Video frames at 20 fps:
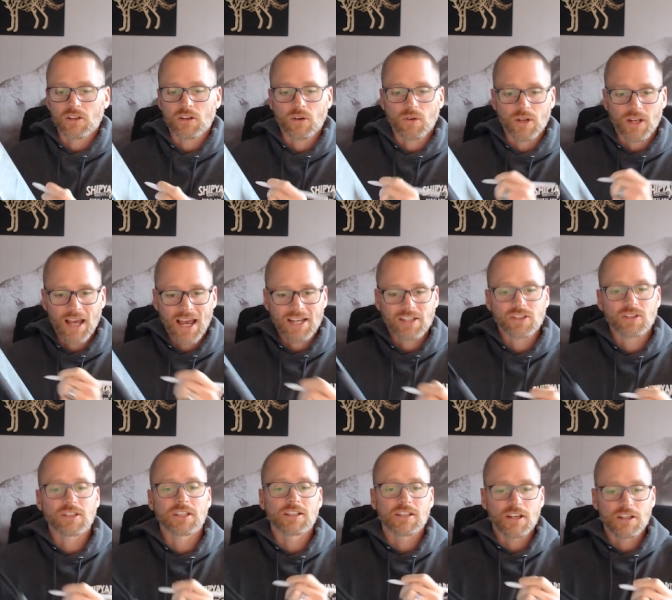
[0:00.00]
you know, it
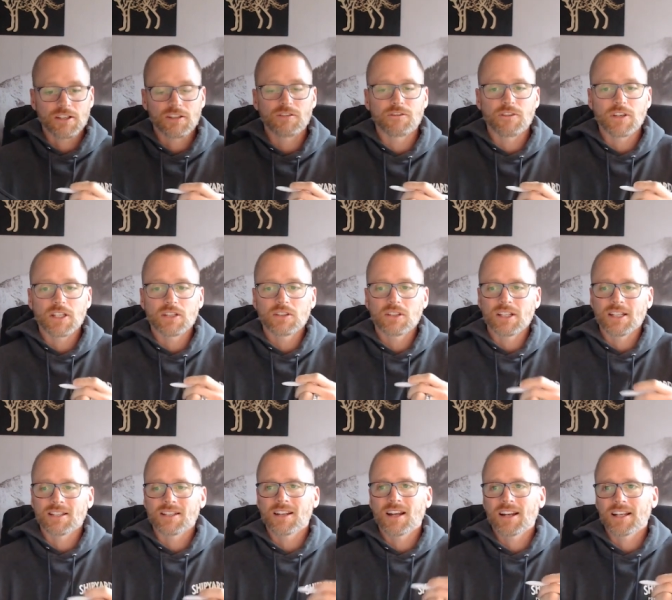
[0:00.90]
actually does feel,
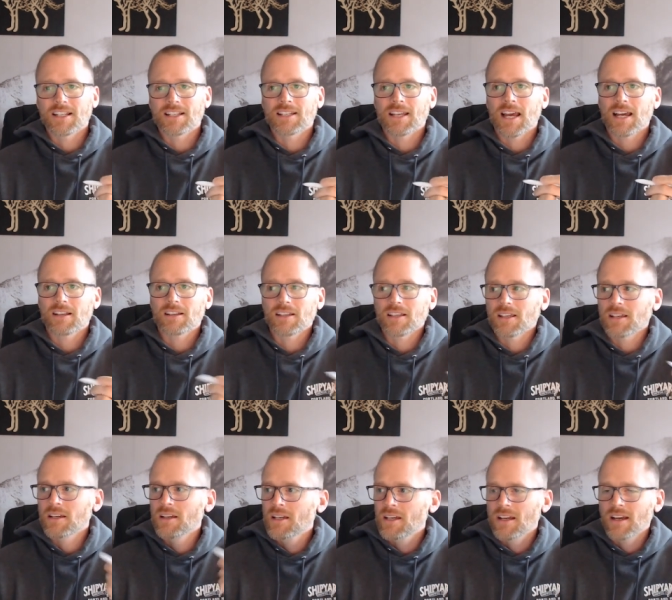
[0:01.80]
it's not
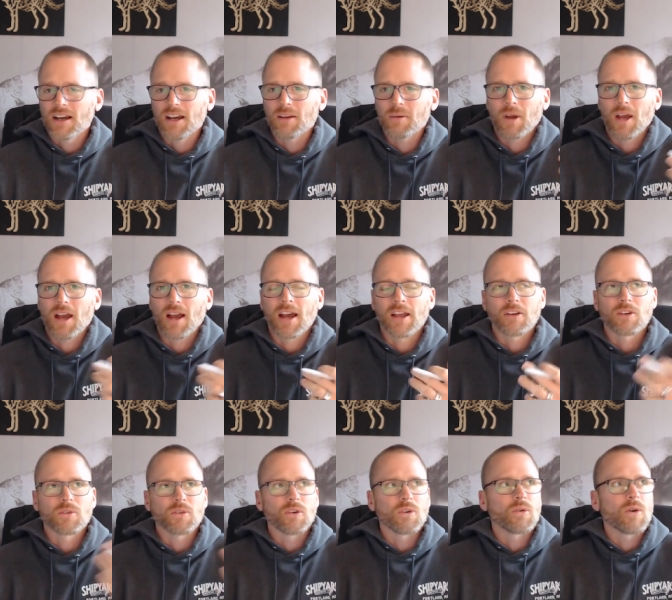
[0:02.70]
exactly, I, I
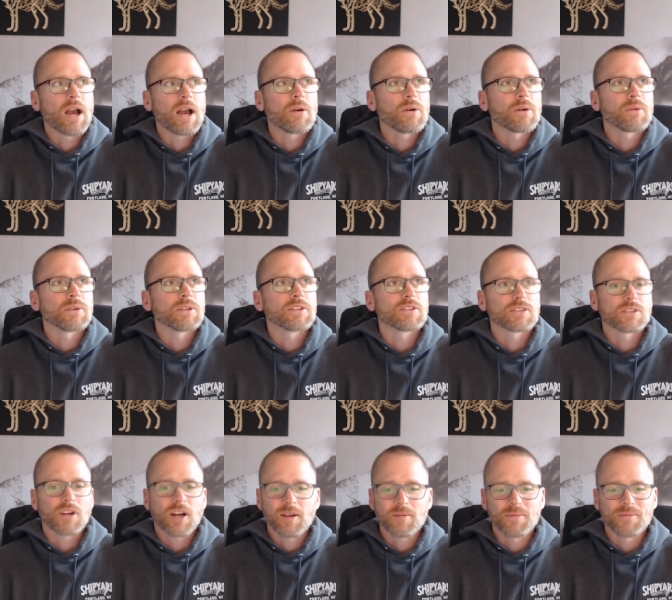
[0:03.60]
don't know how I would
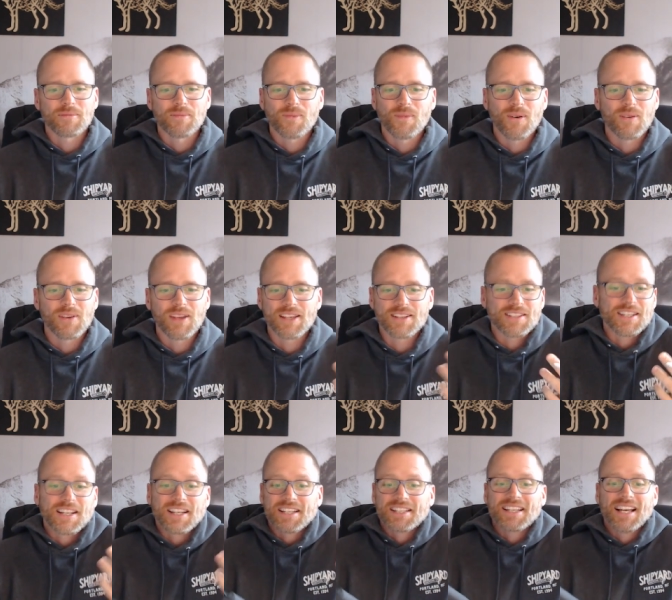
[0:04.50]
describe, is
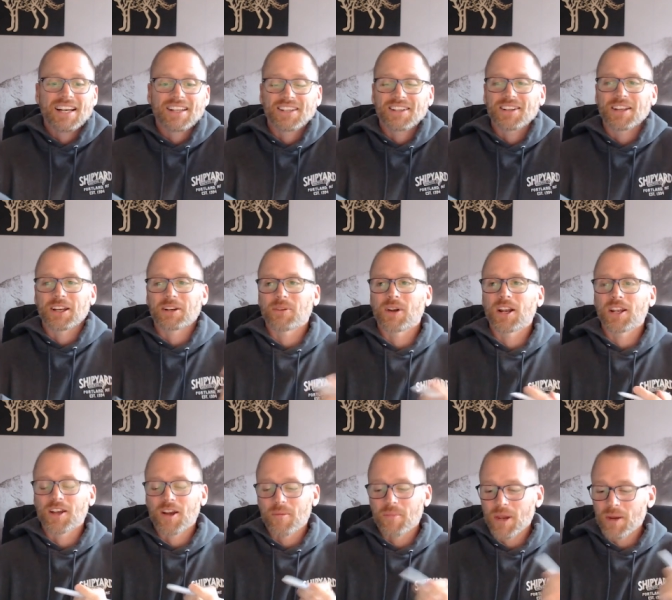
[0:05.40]
it exactly like
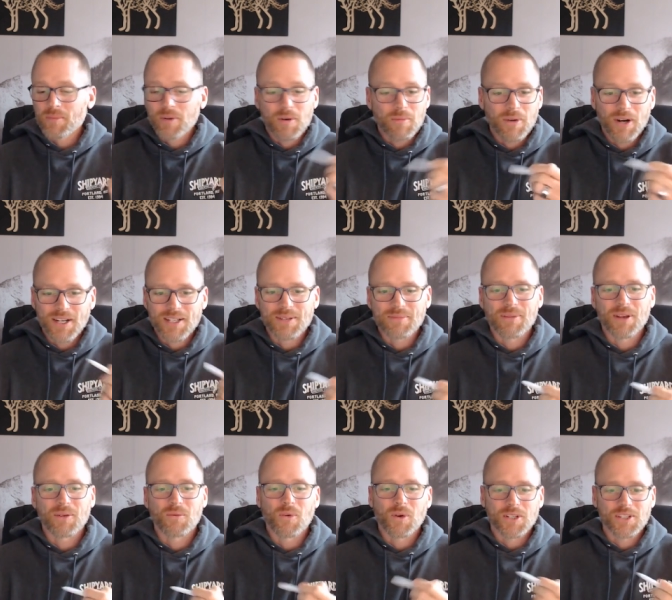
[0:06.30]
writing on paper? It probably
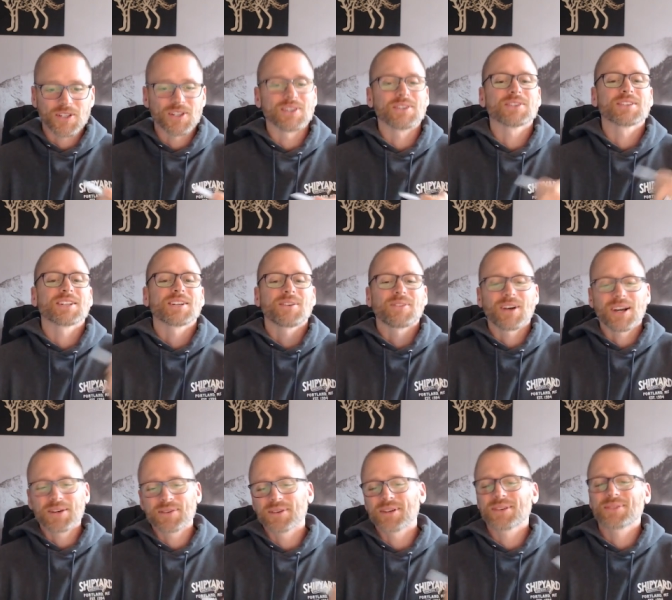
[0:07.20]
depends on what you're using to
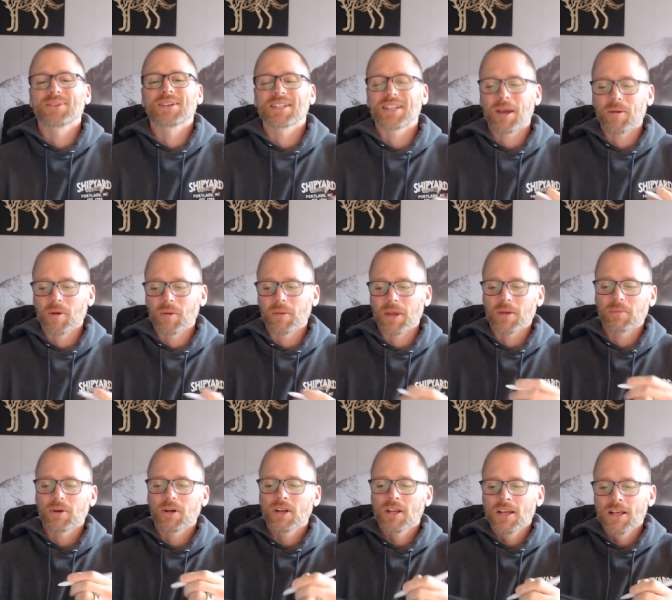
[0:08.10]
write with, what type of
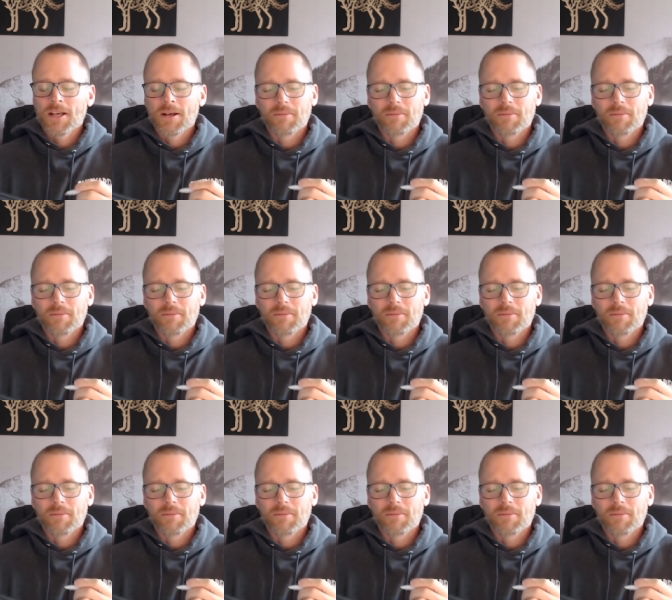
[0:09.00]
paper,